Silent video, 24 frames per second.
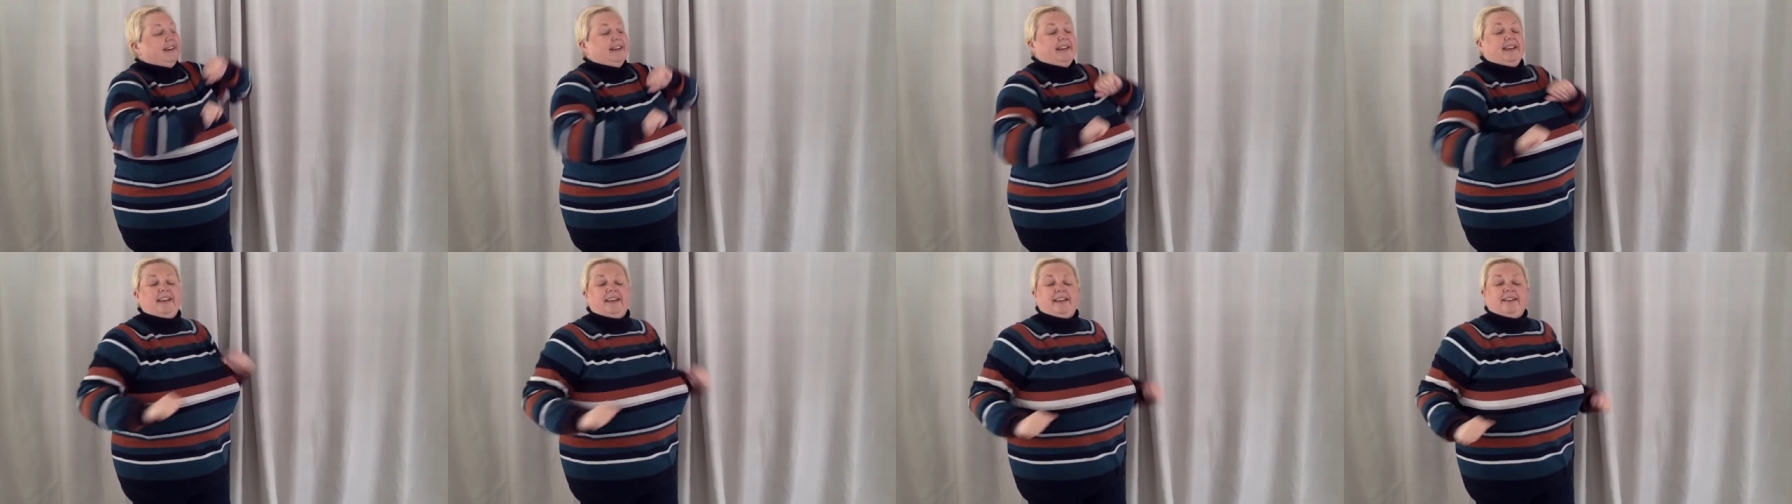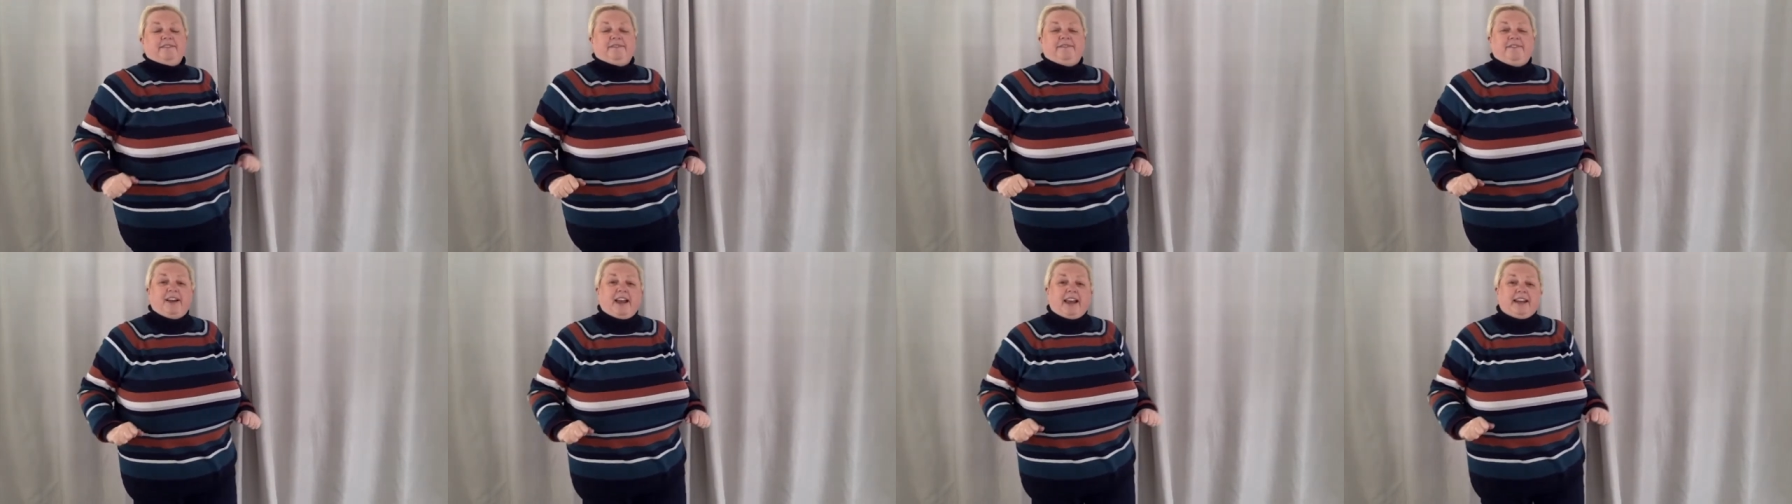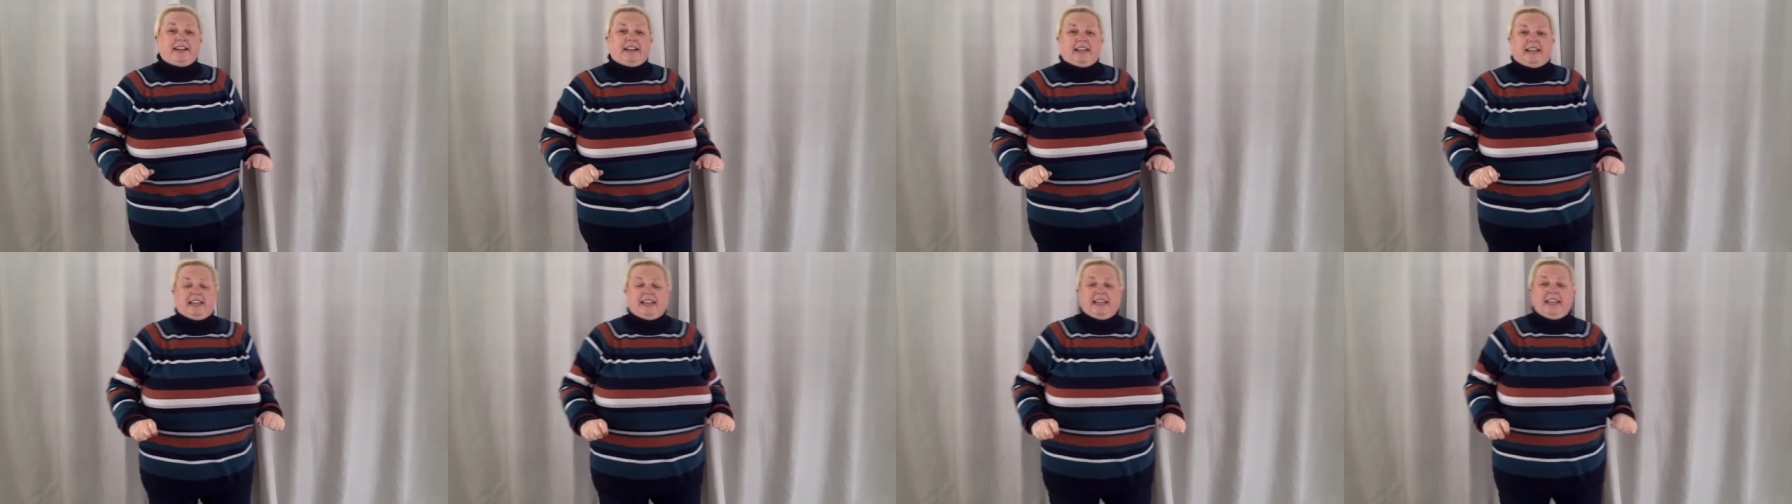And
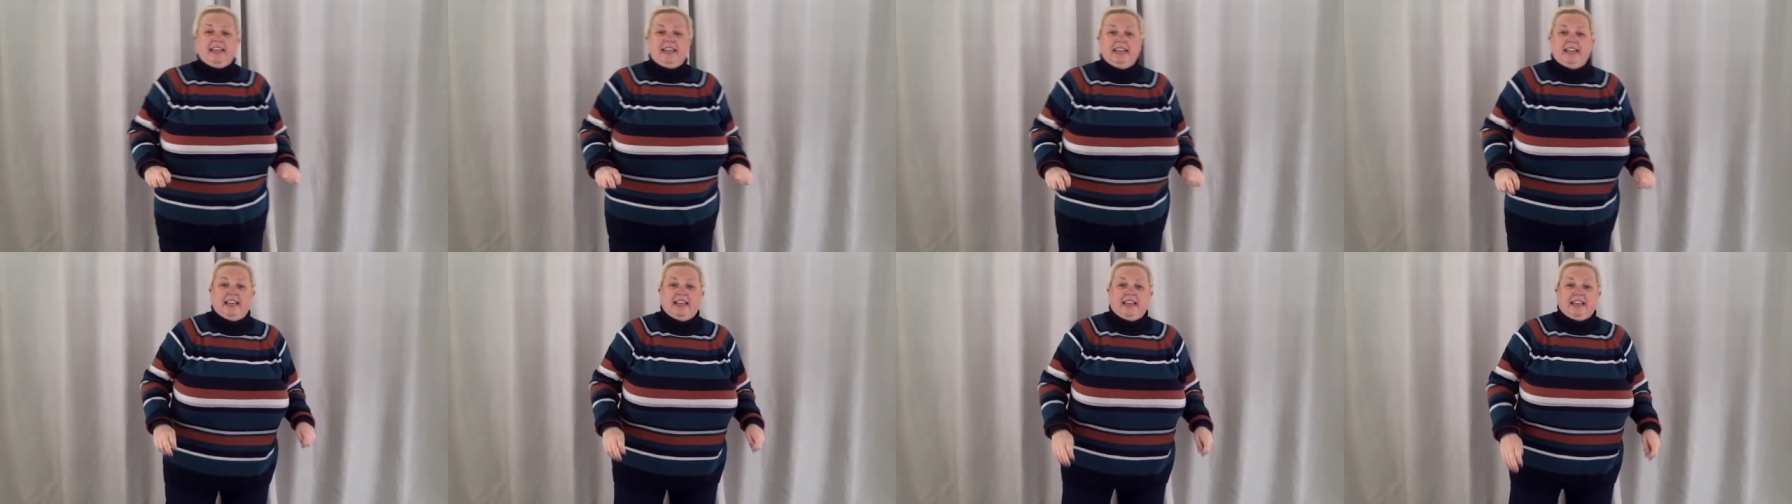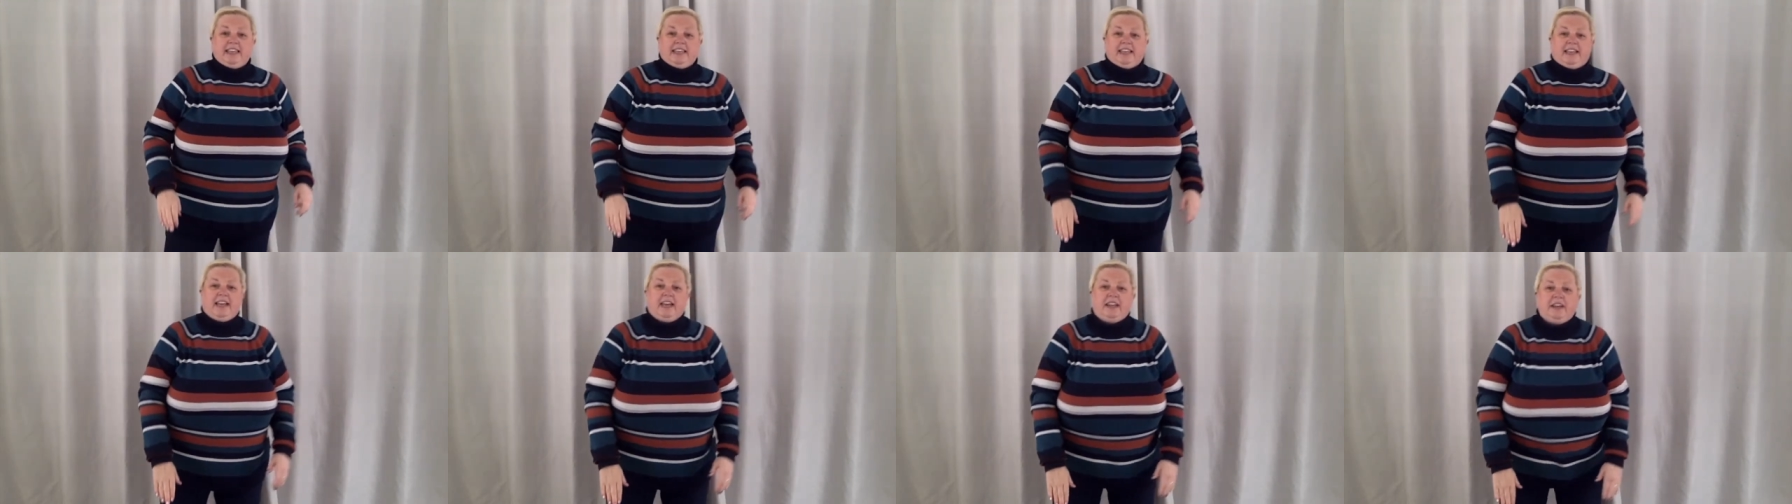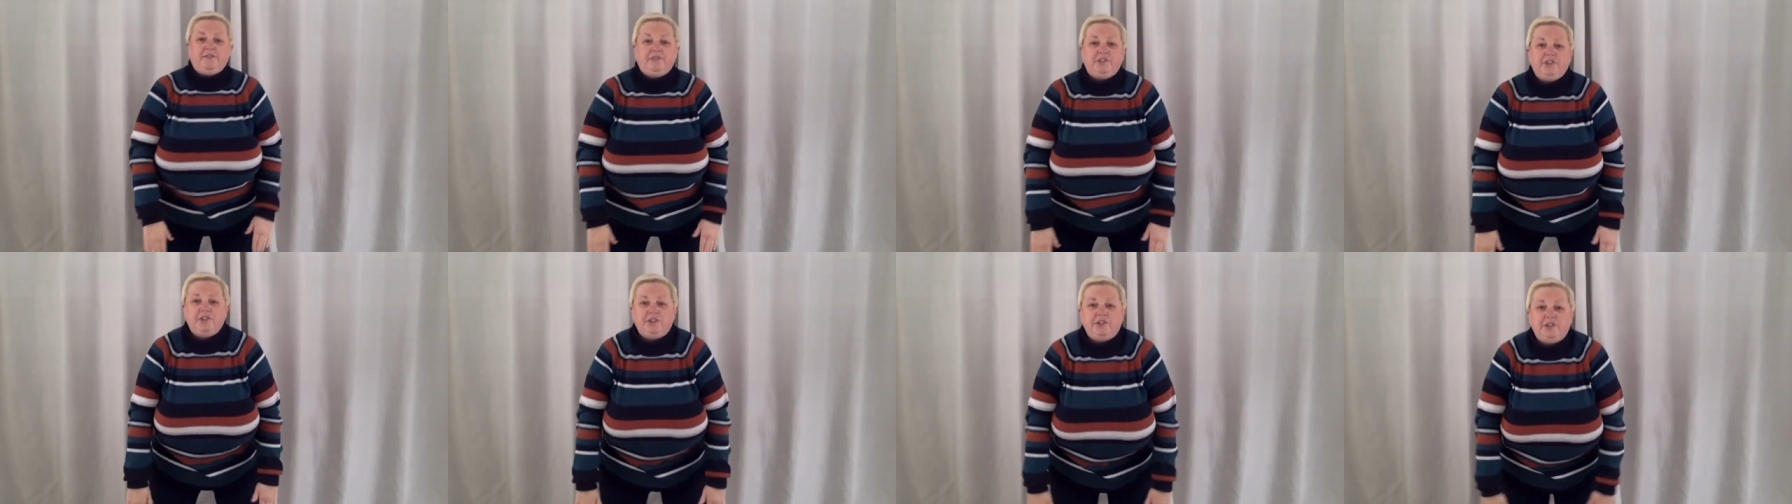finally, you kind of
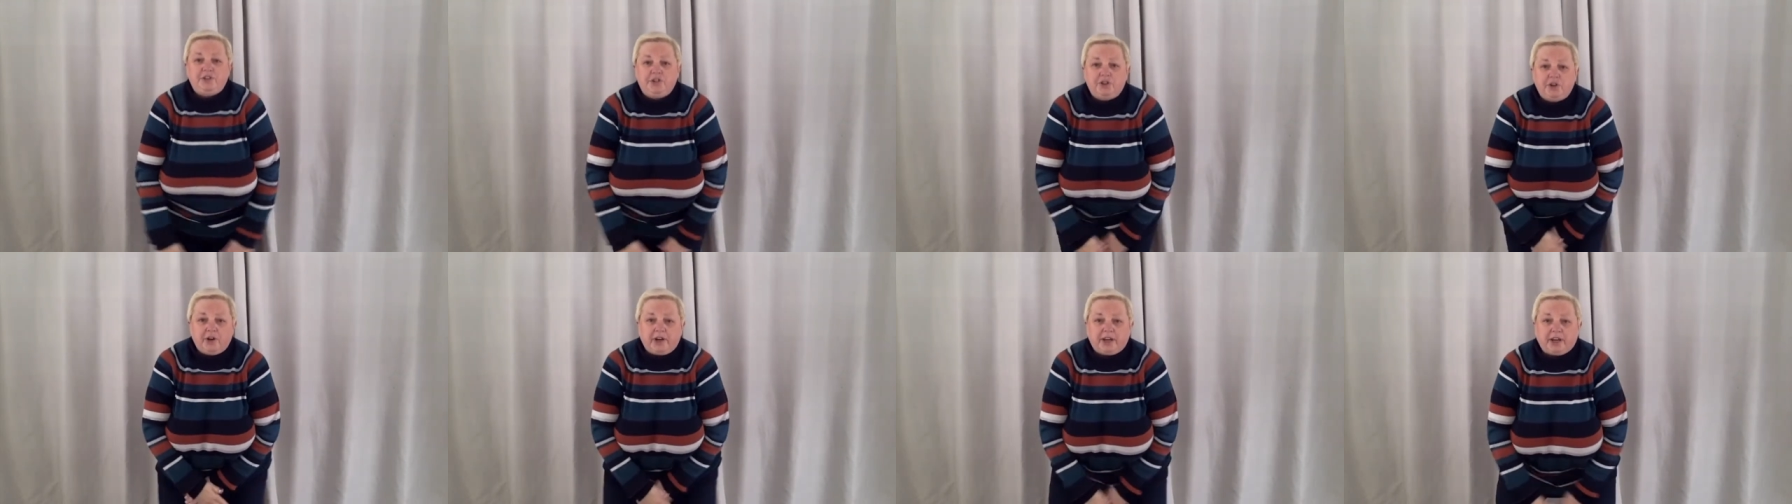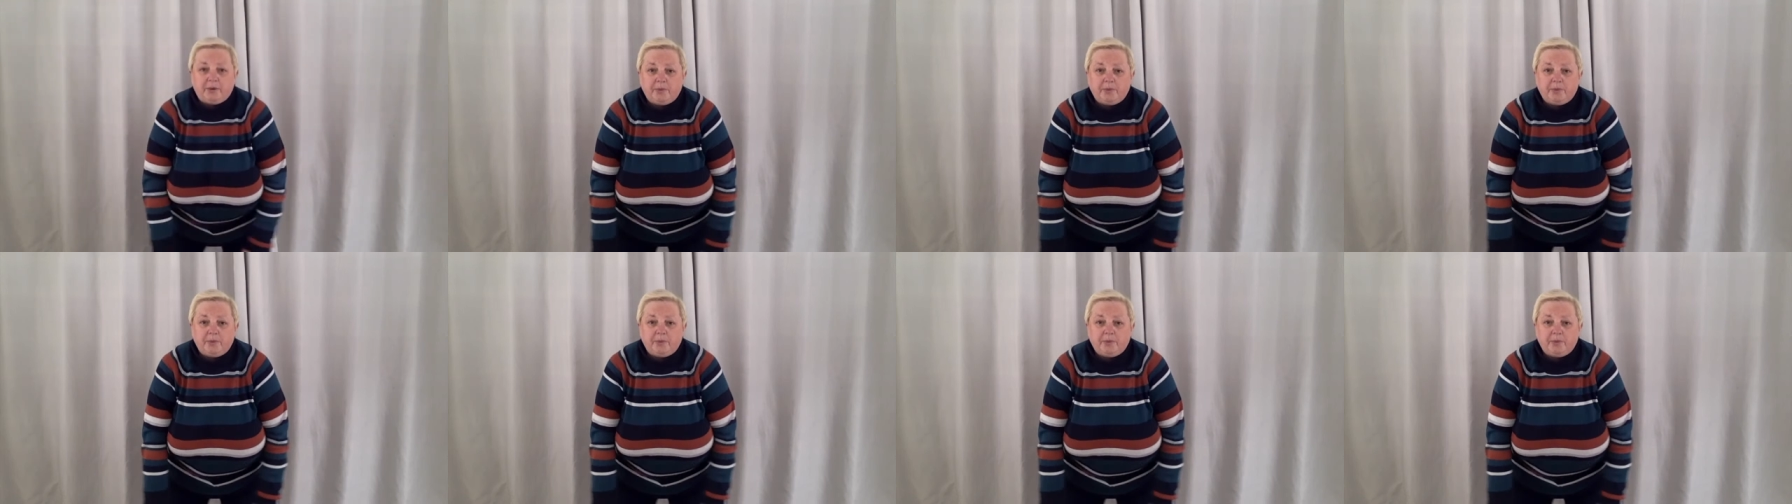do this trick